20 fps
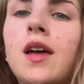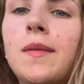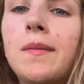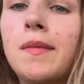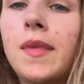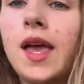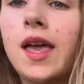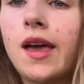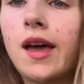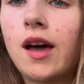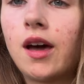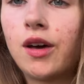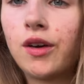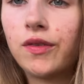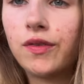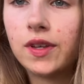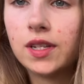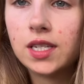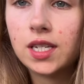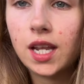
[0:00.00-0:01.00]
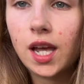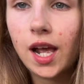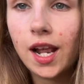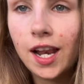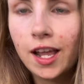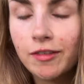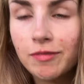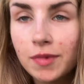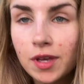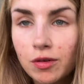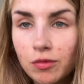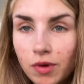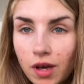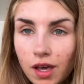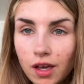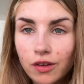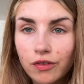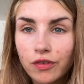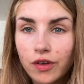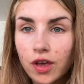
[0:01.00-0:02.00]
my outfit today, I left my
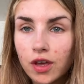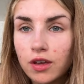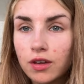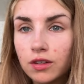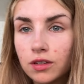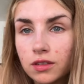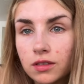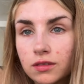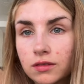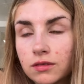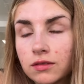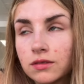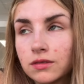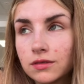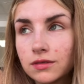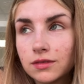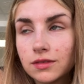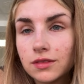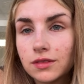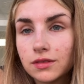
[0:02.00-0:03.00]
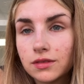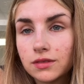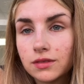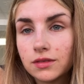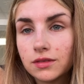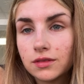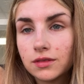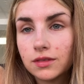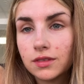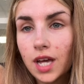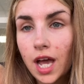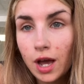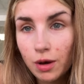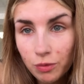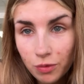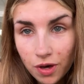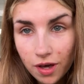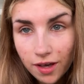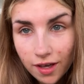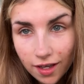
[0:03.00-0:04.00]
work phone at
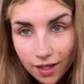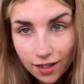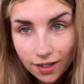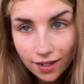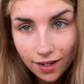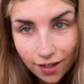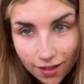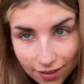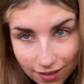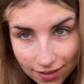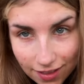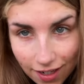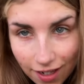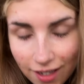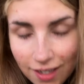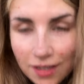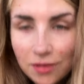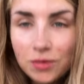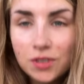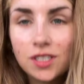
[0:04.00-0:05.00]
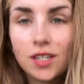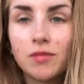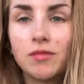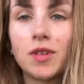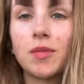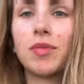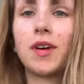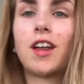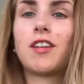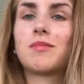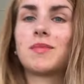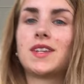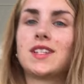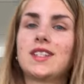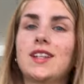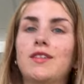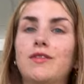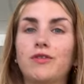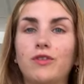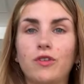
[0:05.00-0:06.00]
work last night, which I'm really proud of
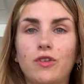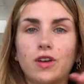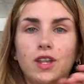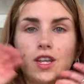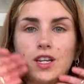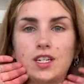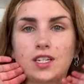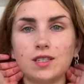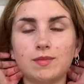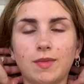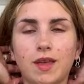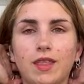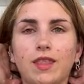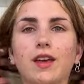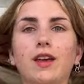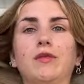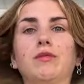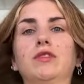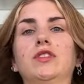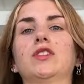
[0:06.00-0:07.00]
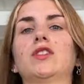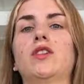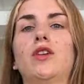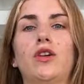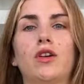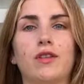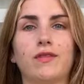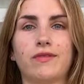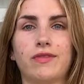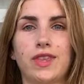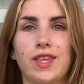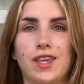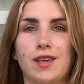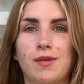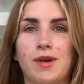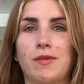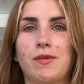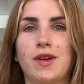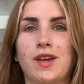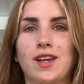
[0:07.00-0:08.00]
myself for, and it just meant that I was not thinking
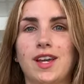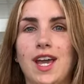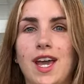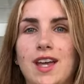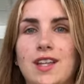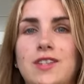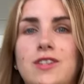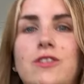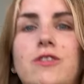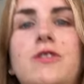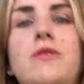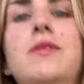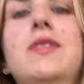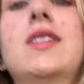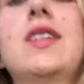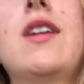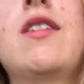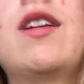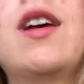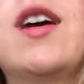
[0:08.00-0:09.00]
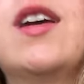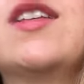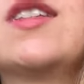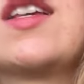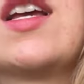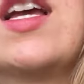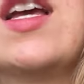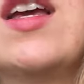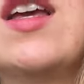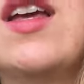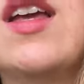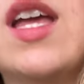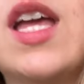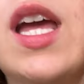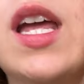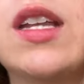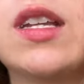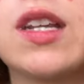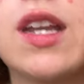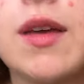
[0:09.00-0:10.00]
about work at all. It was so nice.
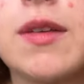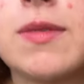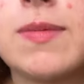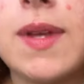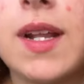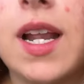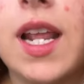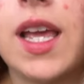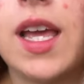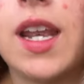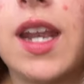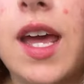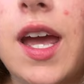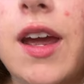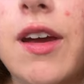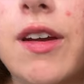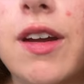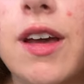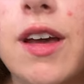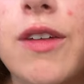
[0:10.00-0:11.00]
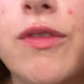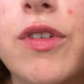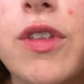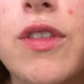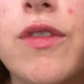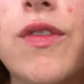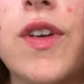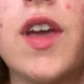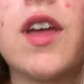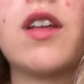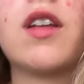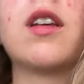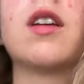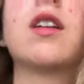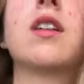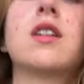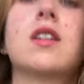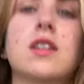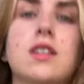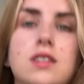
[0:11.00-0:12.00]
Ended up spending like an hour and a half on the phone
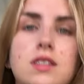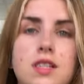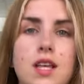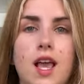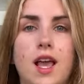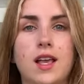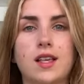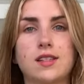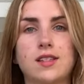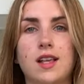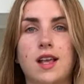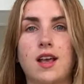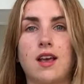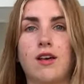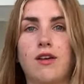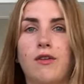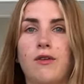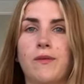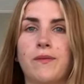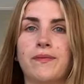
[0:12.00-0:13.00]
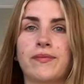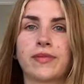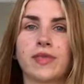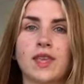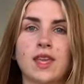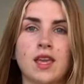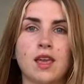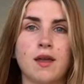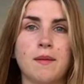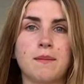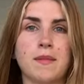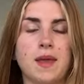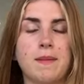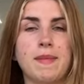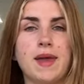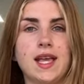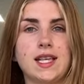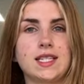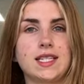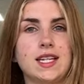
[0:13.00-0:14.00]
to Asal, my
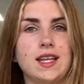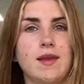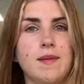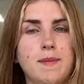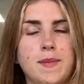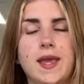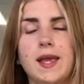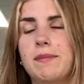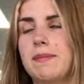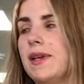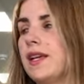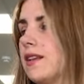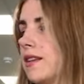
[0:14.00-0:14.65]
bestie, big, big